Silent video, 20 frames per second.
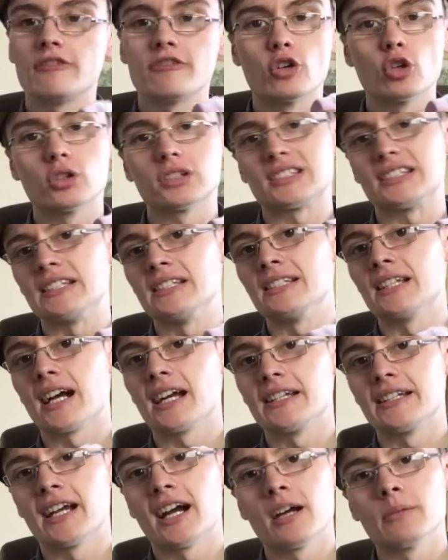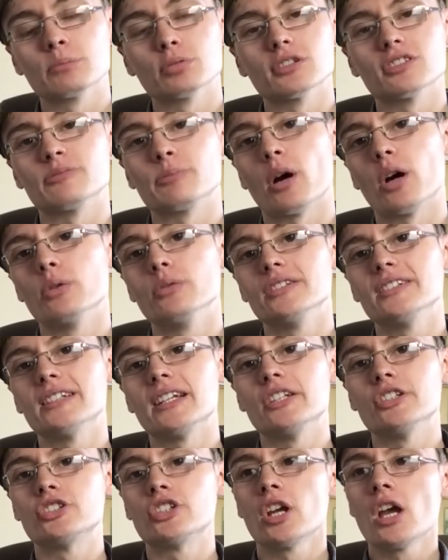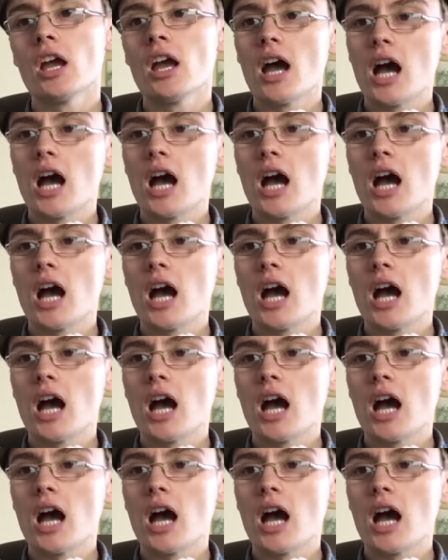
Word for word: 14.99 plus postage,